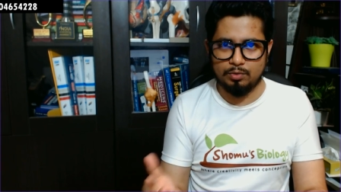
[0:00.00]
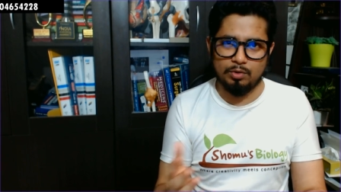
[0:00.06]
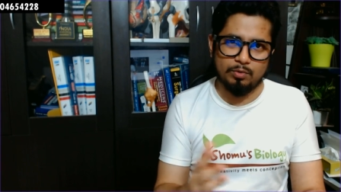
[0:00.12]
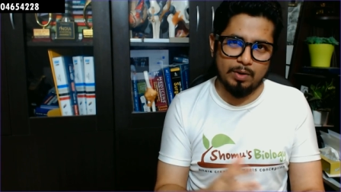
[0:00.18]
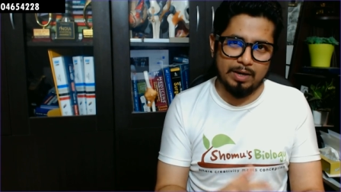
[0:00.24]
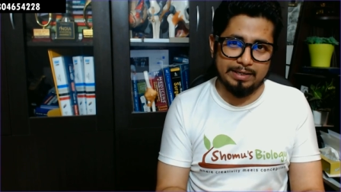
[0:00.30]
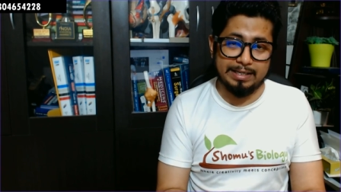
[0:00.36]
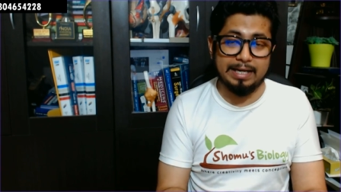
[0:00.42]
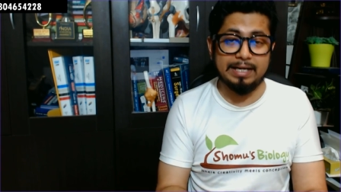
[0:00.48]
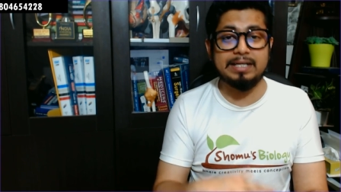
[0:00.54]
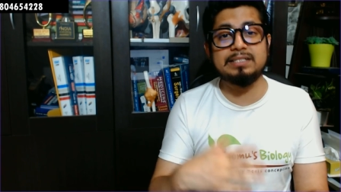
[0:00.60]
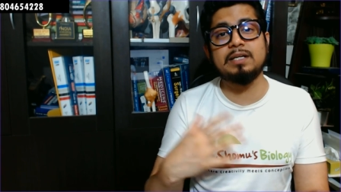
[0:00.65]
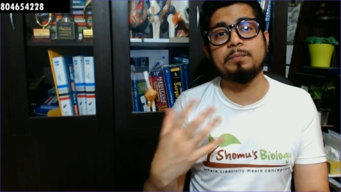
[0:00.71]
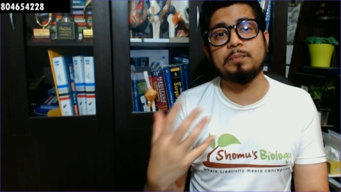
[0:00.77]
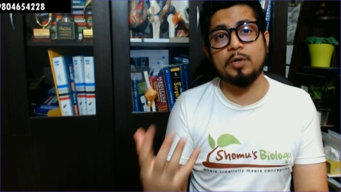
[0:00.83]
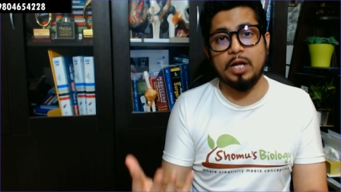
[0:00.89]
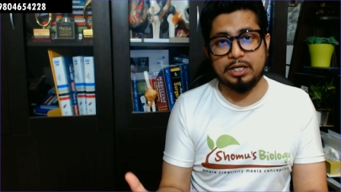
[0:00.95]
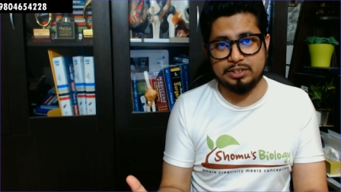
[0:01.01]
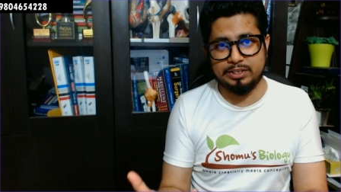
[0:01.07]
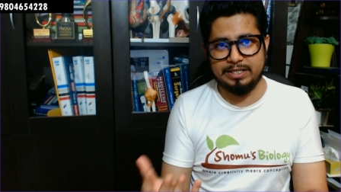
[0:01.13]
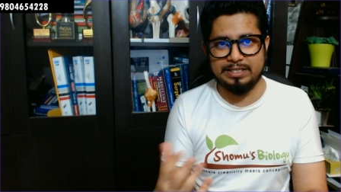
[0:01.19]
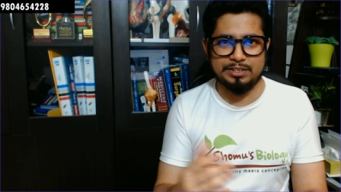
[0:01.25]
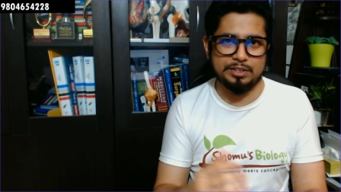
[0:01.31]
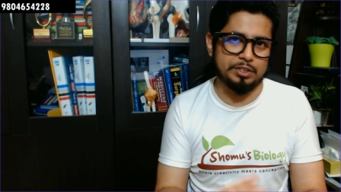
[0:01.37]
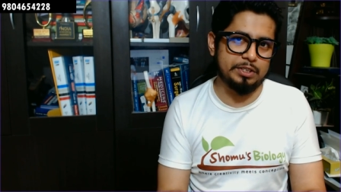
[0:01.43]
quality analyst and production
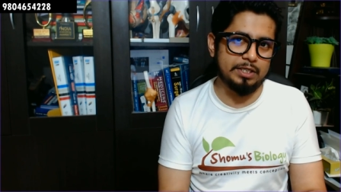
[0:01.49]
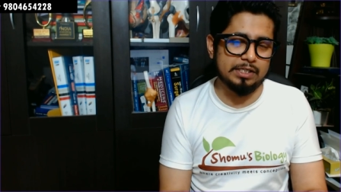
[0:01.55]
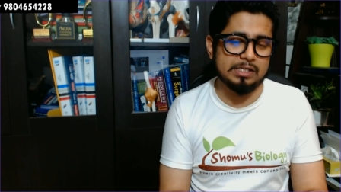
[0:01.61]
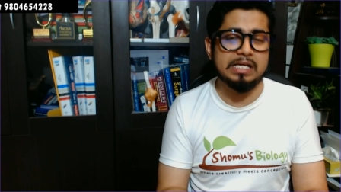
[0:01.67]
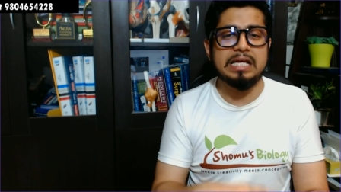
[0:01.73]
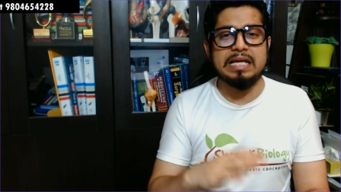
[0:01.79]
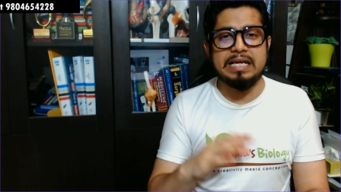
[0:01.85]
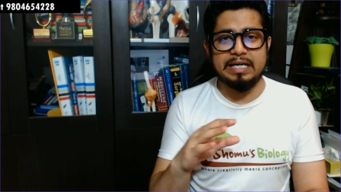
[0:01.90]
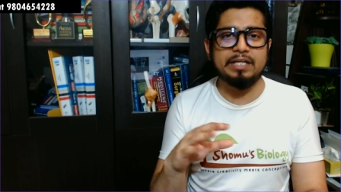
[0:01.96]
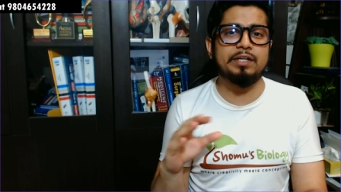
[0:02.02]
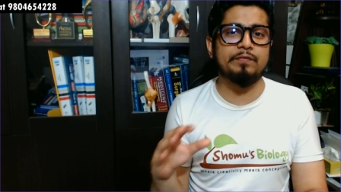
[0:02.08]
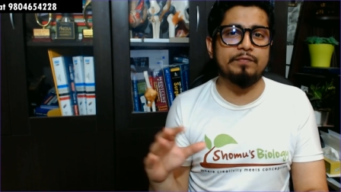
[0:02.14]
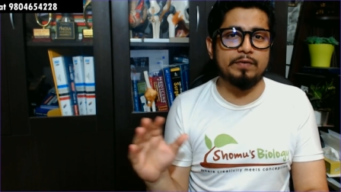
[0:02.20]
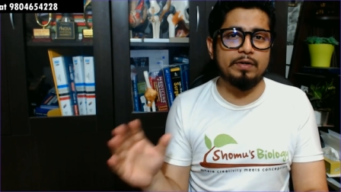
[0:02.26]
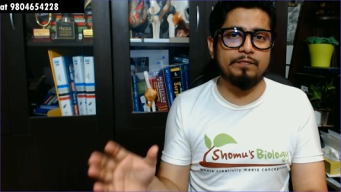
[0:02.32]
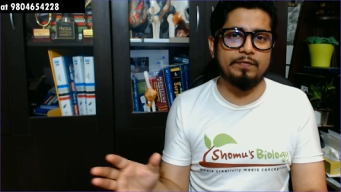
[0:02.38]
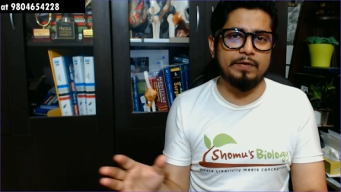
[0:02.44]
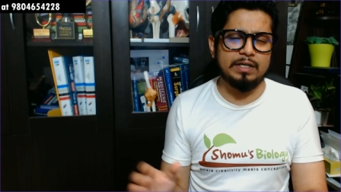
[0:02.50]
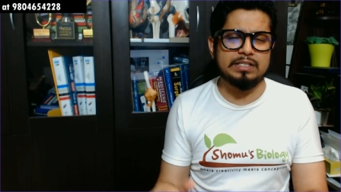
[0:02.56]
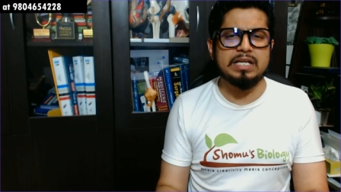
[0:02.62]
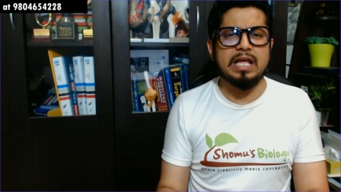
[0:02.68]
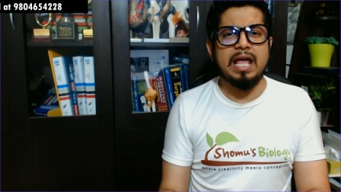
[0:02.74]
engineer in different fields,